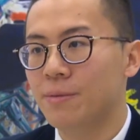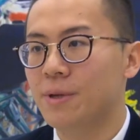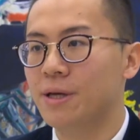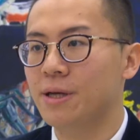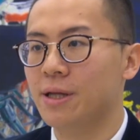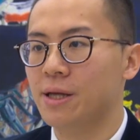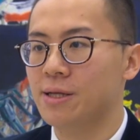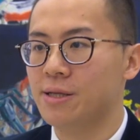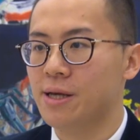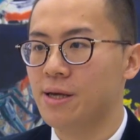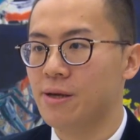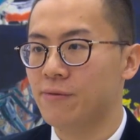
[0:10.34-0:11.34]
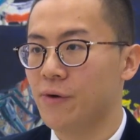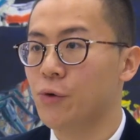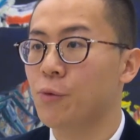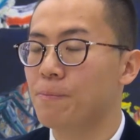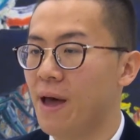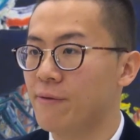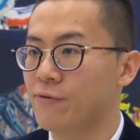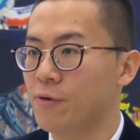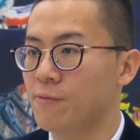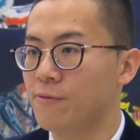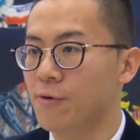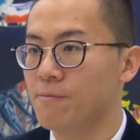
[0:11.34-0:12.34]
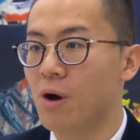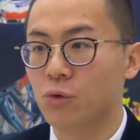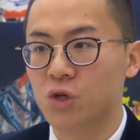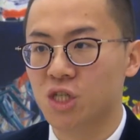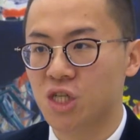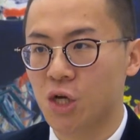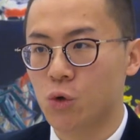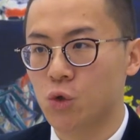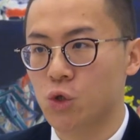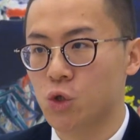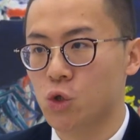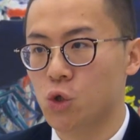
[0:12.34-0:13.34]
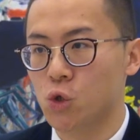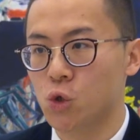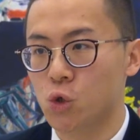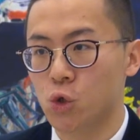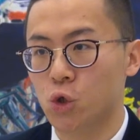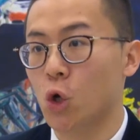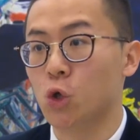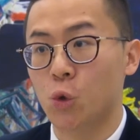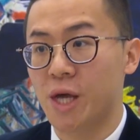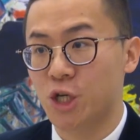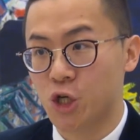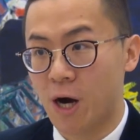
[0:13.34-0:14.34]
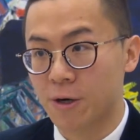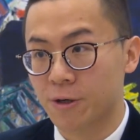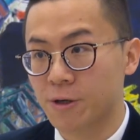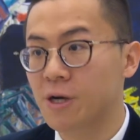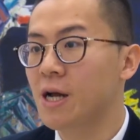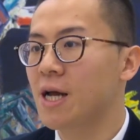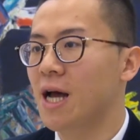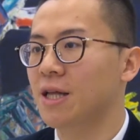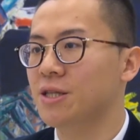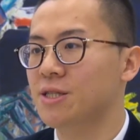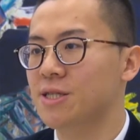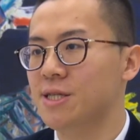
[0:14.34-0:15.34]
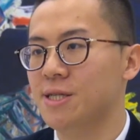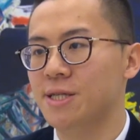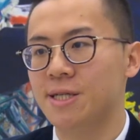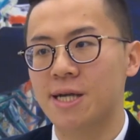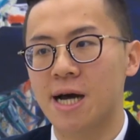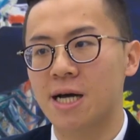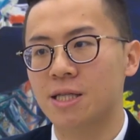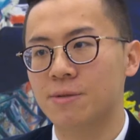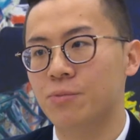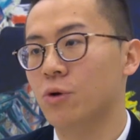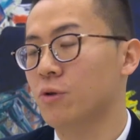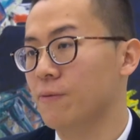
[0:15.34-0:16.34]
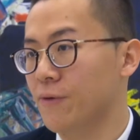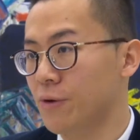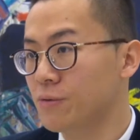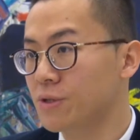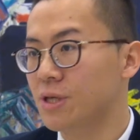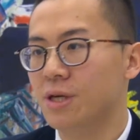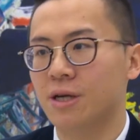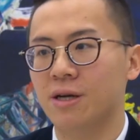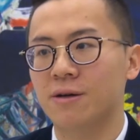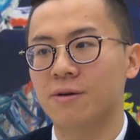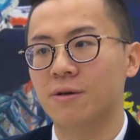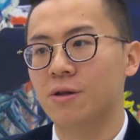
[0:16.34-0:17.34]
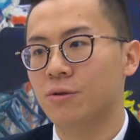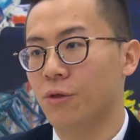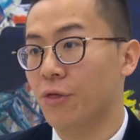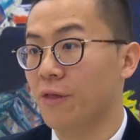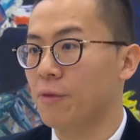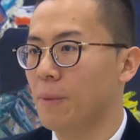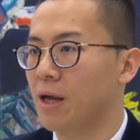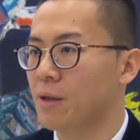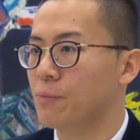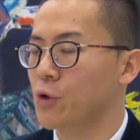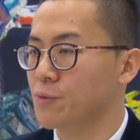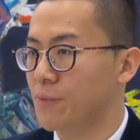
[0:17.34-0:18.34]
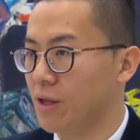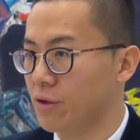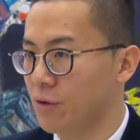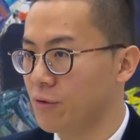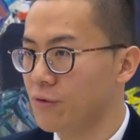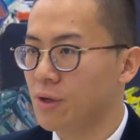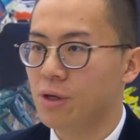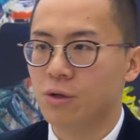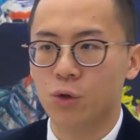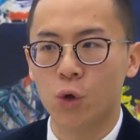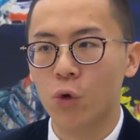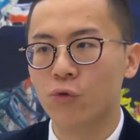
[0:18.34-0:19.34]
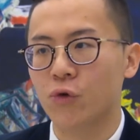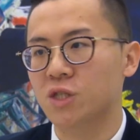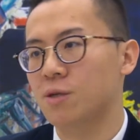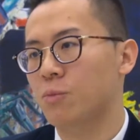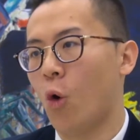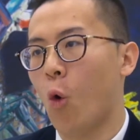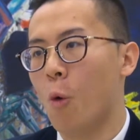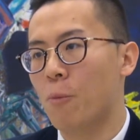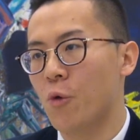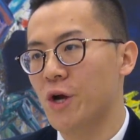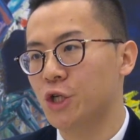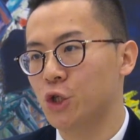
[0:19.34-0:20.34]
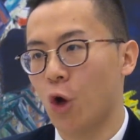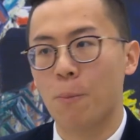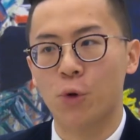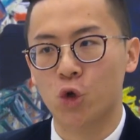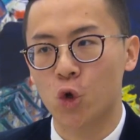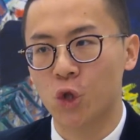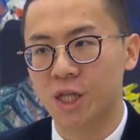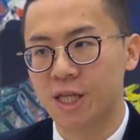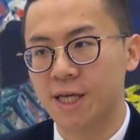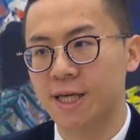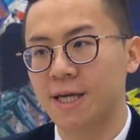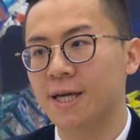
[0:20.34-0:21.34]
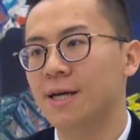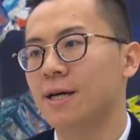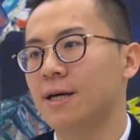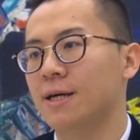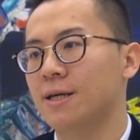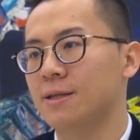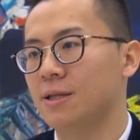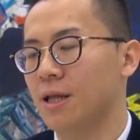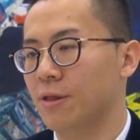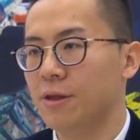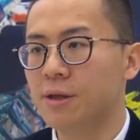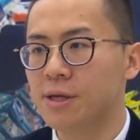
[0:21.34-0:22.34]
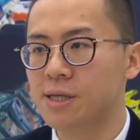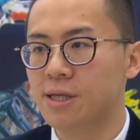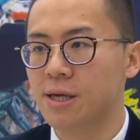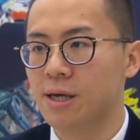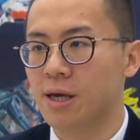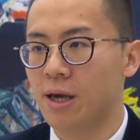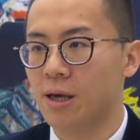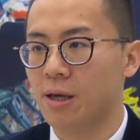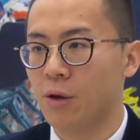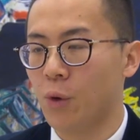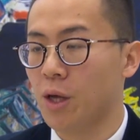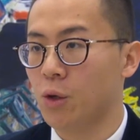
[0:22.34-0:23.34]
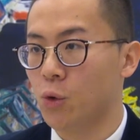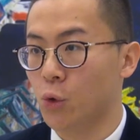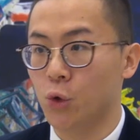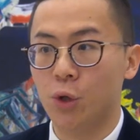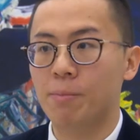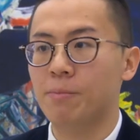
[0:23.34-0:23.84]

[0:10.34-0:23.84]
but it's a very good platform for multi-stakeholders to talk to each other, understanding the other point of views, uh, to think from other perspective, look for some cooperation opportunity. Uh, I think it is a, a quite good